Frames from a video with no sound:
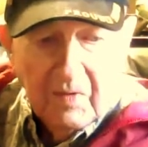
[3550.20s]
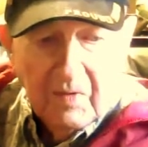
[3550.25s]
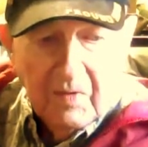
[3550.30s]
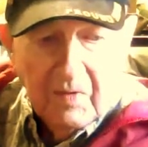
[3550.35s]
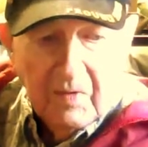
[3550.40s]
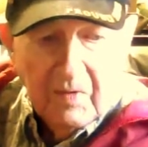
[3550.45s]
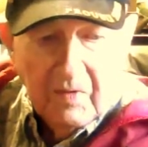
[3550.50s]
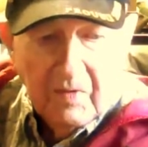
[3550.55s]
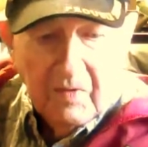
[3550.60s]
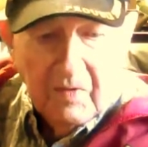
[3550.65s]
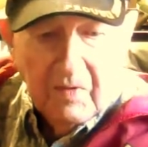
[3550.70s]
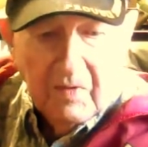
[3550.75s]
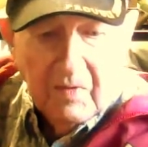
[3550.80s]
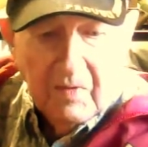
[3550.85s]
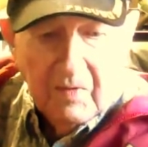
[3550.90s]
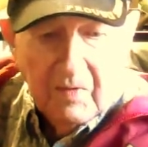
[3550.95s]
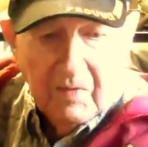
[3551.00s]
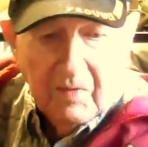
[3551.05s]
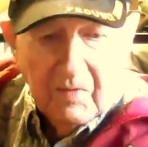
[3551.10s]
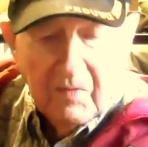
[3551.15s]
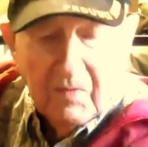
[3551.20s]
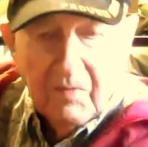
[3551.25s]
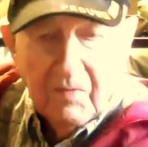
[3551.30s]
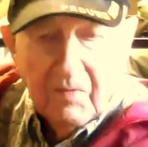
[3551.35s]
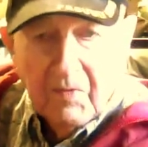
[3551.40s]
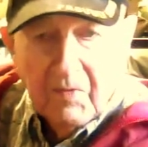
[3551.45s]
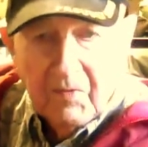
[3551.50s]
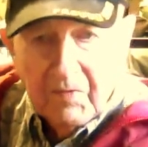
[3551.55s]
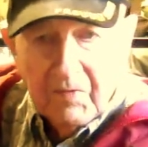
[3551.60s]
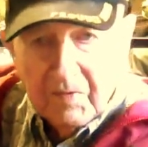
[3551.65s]
the observer's
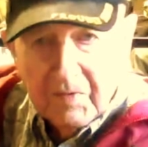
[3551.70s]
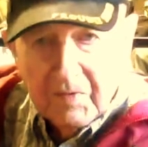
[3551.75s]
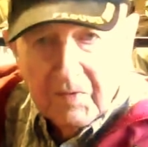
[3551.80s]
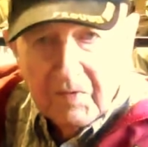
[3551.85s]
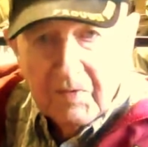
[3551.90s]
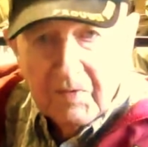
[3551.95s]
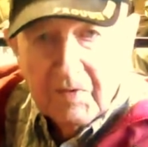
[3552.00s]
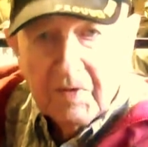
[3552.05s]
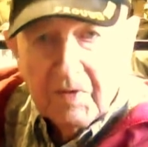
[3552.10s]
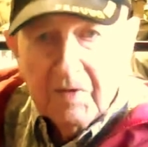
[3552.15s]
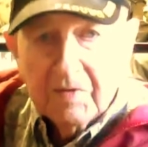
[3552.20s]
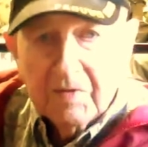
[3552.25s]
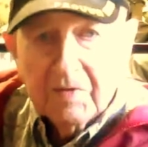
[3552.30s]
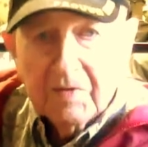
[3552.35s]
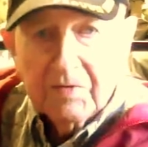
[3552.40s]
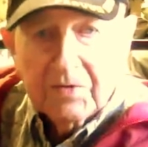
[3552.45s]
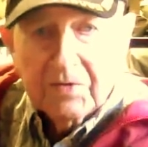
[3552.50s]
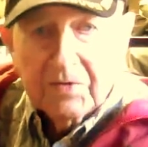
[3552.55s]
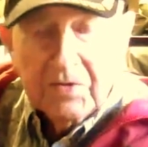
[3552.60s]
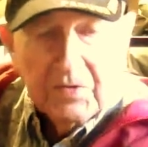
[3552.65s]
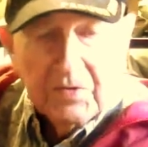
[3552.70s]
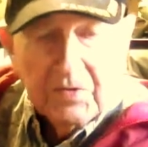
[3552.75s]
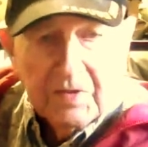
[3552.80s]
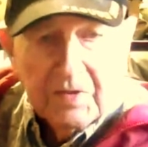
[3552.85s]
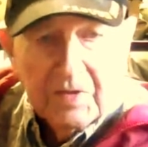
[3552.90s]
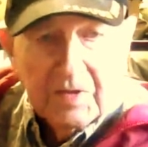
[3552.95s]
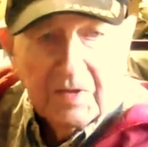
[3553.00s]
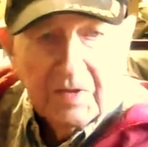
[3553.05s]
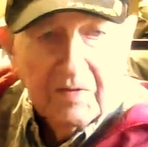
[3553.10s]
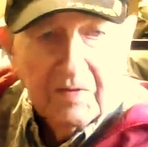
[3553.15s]
radio communication to
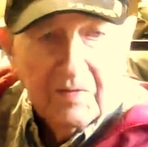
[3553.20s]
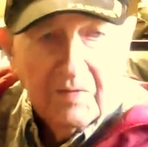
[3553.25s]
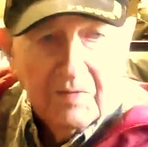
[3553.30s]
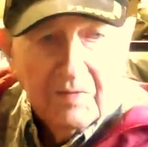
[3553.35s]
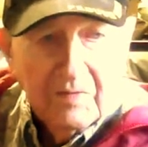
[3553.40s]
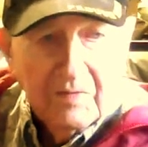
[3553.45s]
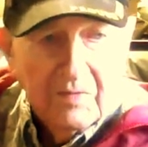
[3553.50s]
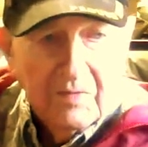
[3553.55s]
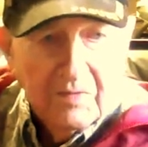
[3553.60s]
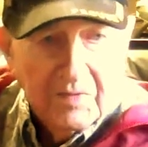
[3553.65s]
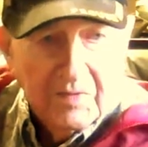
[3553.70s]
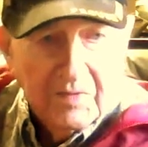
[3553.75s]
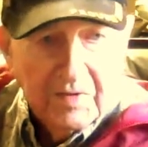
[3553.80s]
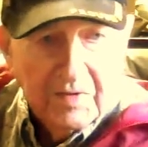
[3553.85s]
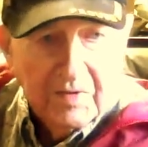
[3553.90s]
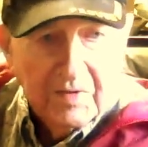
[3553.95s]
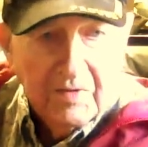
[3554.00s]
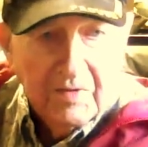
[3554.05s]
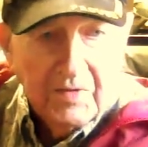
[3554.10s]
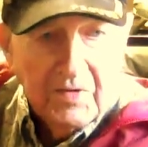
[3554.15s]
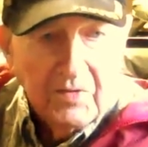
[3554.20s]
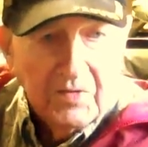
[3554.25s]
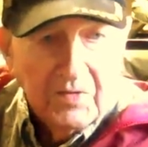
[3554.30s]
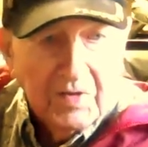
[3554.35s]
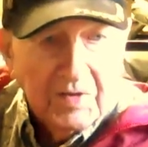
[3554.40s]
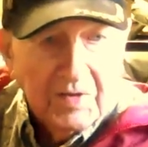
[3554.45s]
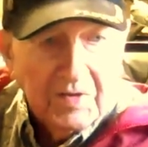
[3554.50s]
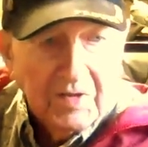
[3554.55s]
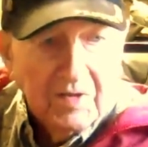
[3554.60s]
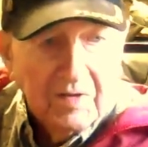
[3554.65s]
the unit
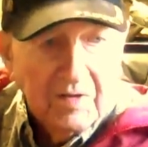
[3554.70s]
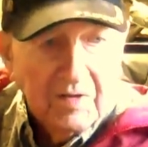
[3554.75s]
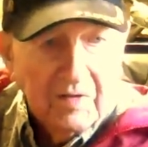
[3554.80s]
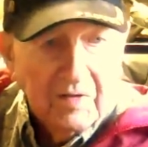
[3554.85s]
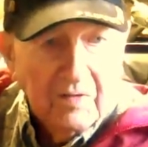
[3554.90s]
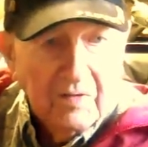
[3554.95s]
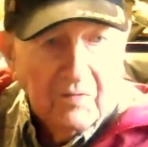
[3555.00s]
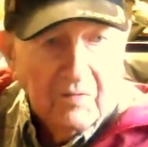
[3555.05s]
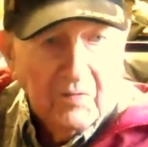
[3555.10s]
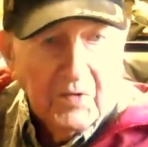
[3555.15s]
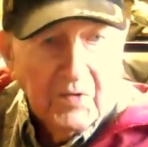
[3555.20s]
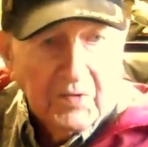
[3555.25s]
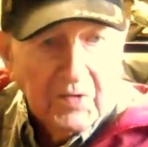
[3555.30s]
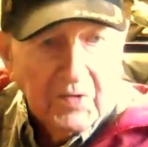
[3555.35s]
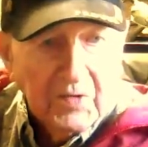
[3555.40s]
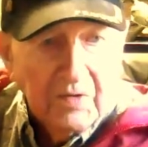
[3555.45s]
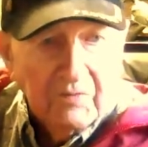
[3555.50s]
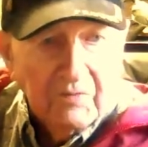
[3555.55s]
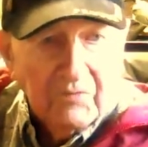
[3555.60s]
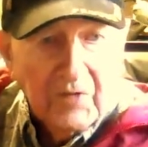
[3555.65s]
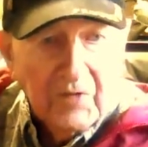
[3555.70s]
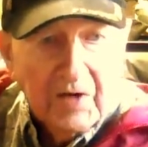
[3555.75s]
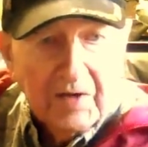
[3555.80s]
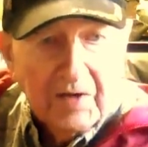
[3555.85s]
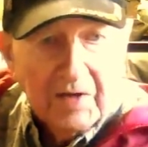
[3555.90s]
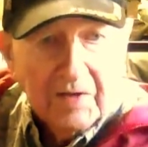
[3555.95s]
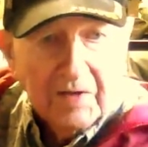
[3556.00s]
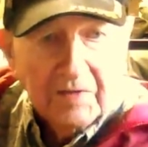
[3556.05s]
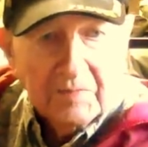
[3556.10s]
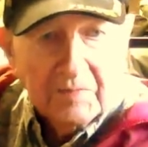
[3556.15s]
that we were going to
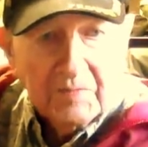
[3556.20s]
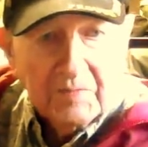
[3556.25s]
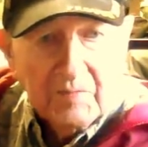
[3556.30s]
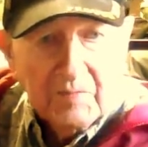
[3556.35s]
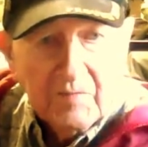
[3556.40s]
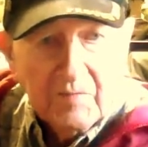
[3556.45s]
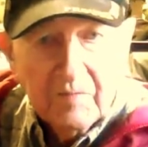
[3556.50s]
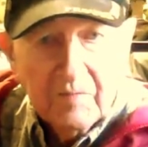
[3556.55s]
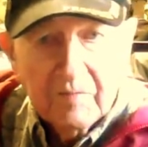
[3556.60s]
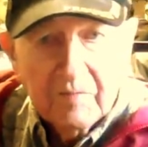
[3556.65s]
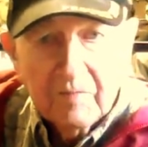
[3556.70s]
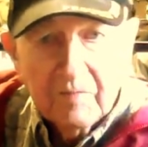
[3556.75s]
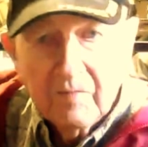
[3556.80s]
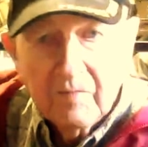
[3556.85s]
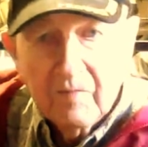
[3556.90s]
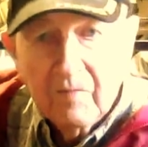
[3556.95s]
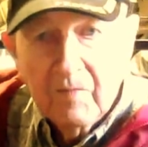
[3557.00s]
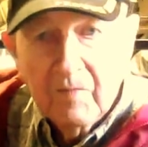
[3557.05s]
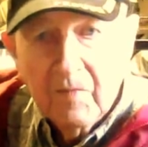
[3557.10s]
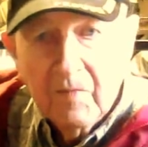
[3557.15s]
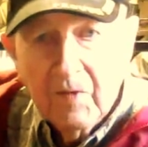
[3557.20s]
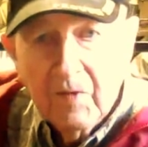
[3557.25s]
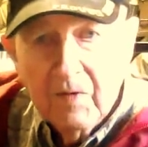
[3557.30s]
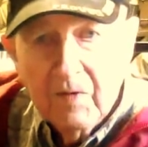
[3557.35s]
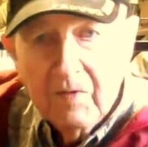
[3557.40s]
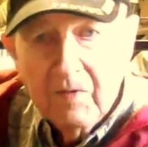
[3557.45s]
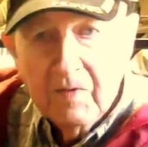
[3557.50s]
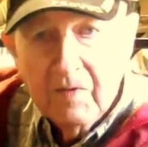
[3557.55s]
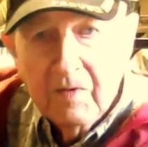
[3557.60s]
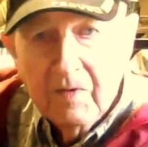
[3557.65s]
fire. Okay.
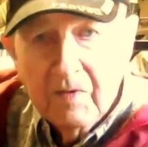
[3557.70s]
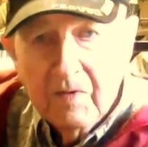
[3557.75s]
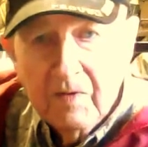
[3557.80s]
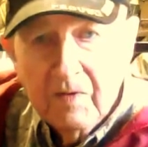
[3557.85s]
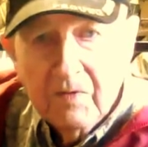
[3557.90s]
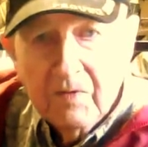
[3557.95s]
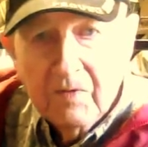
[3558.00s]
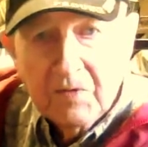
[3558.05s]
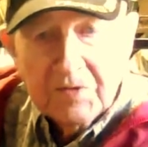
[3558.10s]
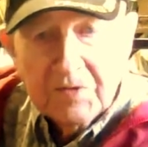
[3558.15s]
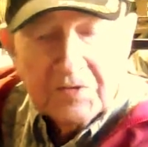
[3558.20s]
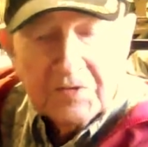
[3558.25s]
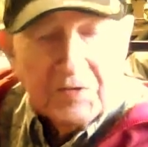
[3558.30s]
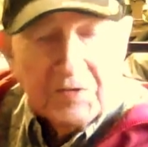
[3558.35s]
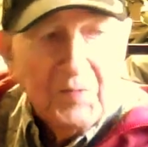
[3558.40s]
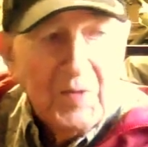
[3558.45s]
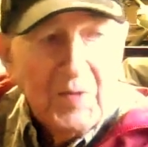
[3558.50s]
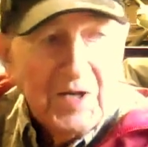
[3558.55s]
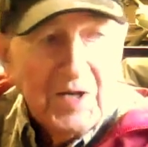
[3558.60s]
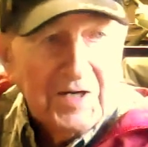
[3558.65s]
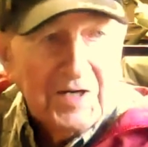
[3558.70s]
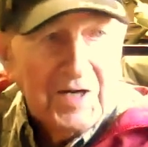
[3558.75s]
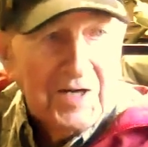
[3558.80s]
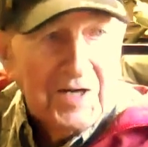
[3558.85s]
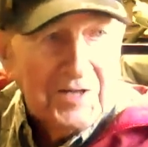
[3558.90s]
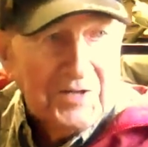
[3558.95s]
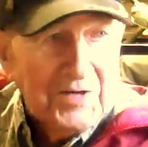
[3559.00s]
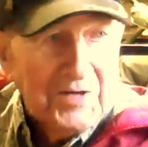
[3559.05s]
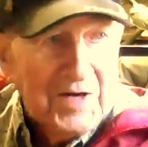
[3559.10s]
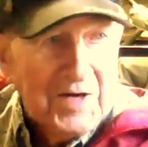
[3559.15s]
Which would have been
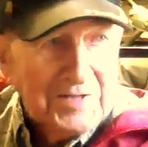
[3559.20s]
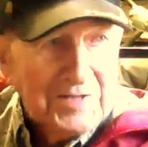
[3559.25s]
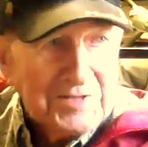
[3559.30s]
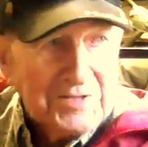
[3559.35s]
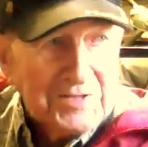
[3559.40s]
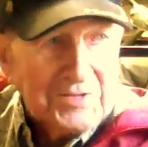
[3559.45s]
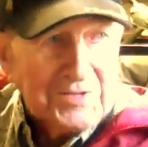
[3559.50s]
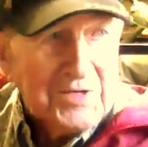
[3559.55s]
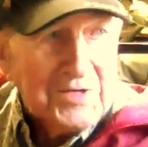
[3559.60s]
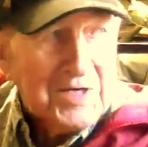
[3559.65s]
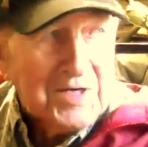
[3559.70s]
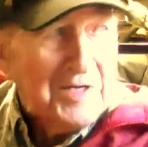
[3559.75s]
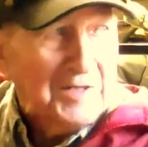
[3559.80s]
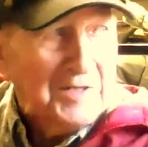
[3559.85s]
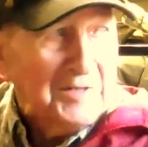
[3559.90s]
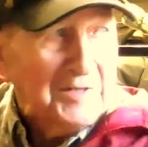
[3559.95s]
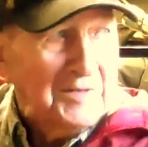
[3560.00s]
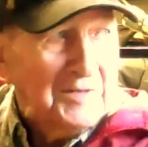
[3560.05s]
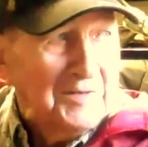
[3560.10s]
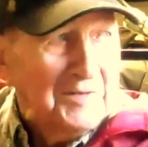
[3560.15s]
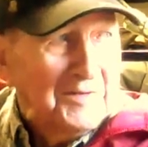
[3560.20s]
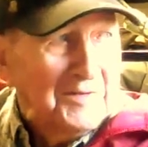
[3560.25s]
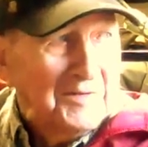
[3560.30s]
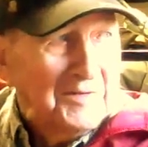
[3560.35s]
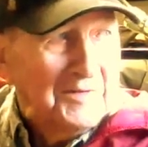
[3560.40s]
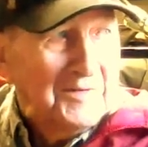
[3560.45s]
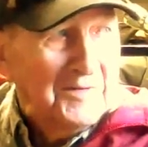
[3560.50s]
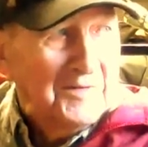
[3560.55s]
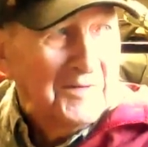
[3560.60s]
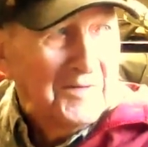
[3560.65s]
another S3.
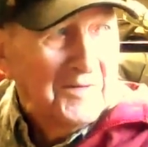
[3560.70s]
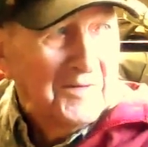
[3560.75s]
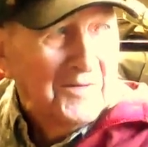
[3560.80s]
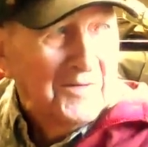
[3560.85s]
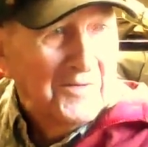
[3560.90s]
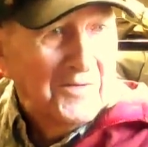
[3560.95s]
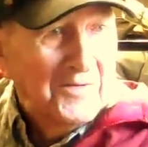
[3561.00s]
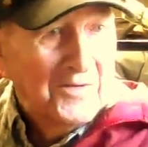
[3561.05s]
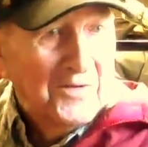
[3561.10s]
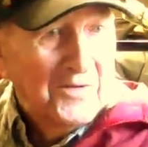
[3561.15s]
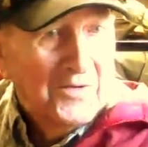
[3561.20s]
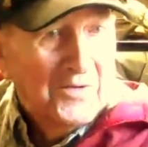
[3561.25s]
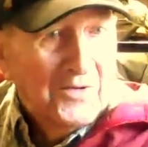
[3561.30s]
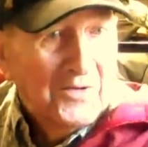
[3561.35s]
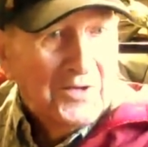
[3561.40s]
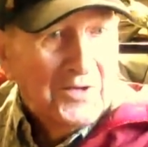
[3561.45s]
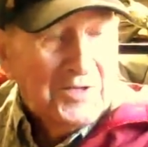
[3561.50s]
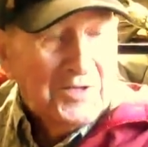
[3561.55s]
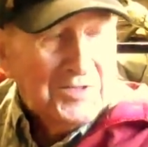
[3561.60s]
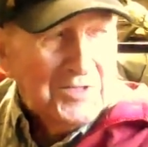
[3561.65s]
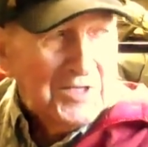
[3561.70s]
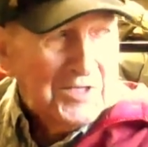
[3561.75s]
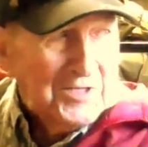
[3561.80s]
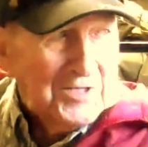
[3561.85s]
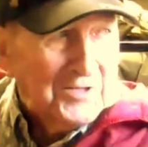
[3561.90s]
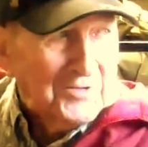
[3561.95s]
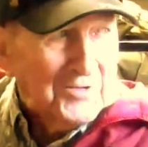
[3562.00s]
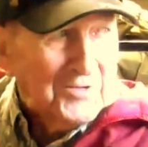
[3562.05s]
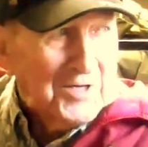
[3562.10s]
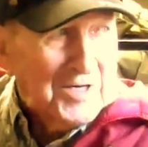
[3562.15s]
Uh huh. Or
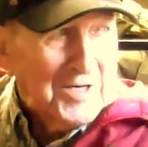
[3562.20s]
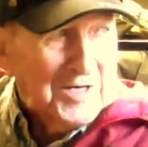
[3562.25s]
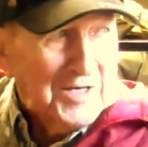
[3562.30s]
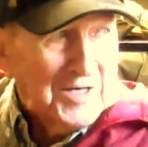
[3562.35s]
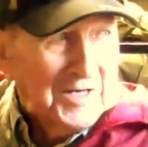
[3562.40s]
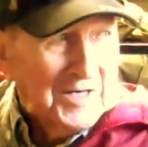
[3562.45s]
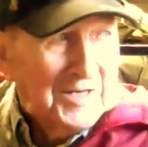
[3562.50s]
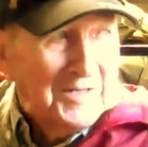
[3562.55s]
G3